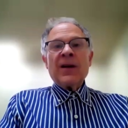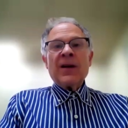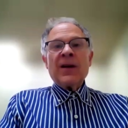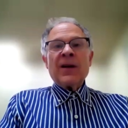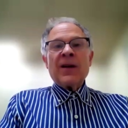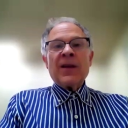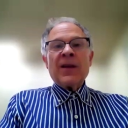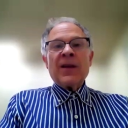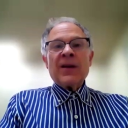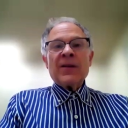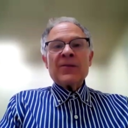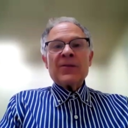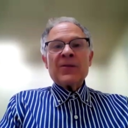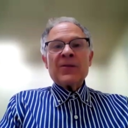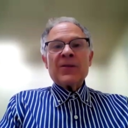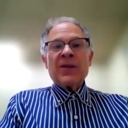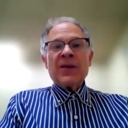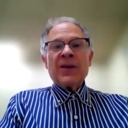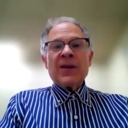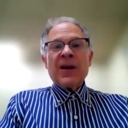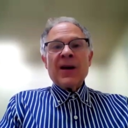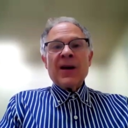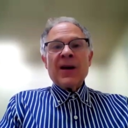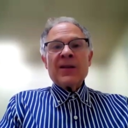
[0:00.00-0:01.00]
against
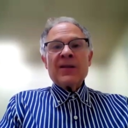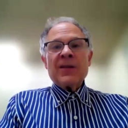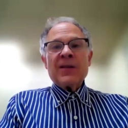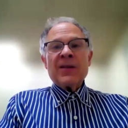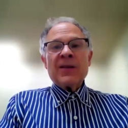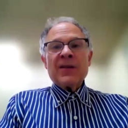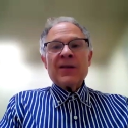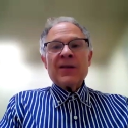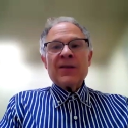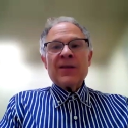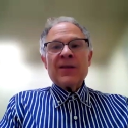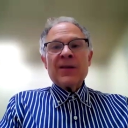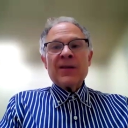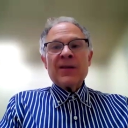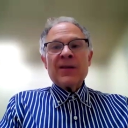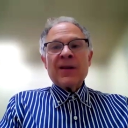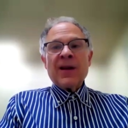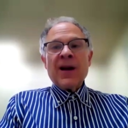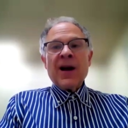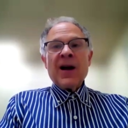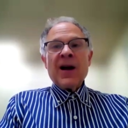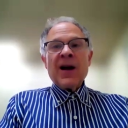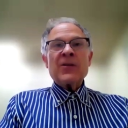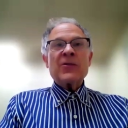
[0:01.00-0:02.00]
the idea that,
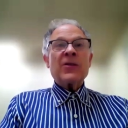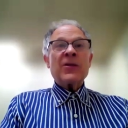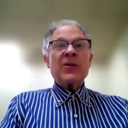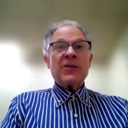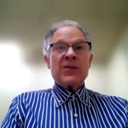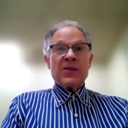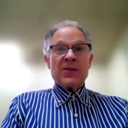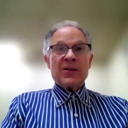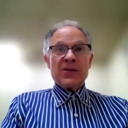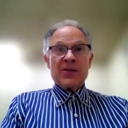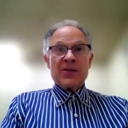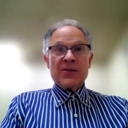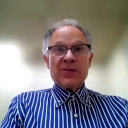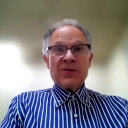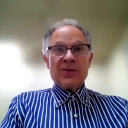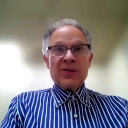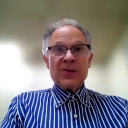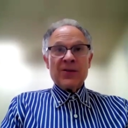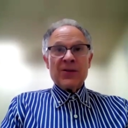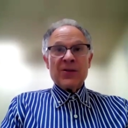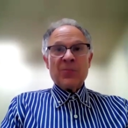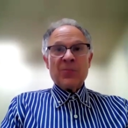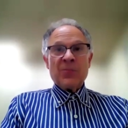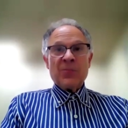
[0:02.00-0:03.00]
gosh, this is
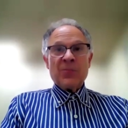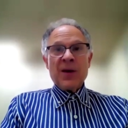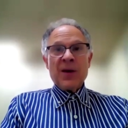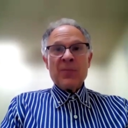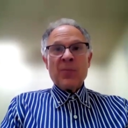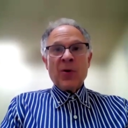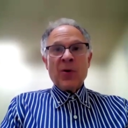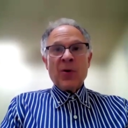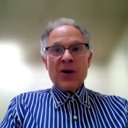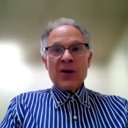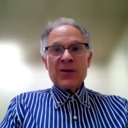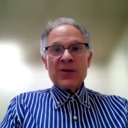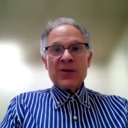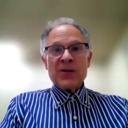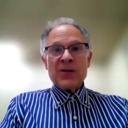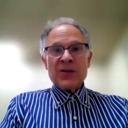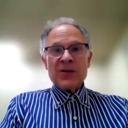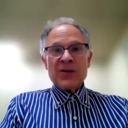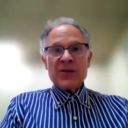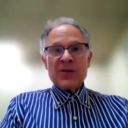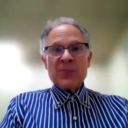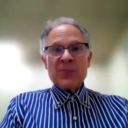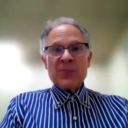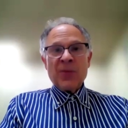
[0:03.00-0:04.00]
my boss,
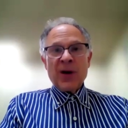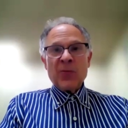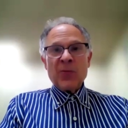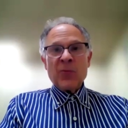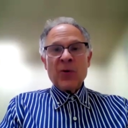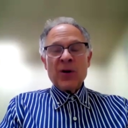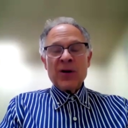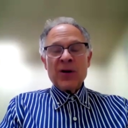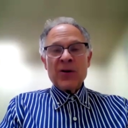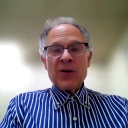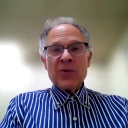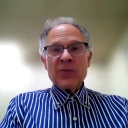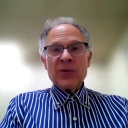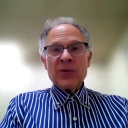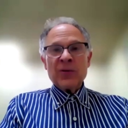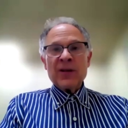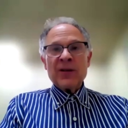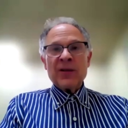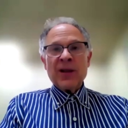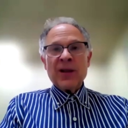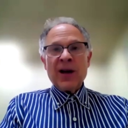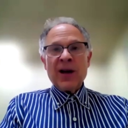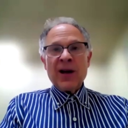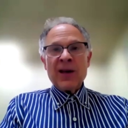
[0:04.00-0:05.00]
this is my one and only
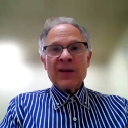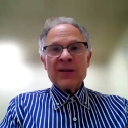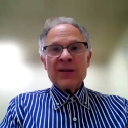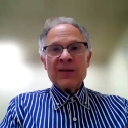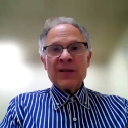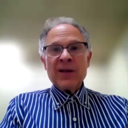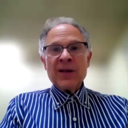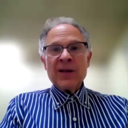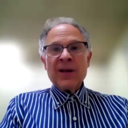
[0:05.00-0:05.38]
client.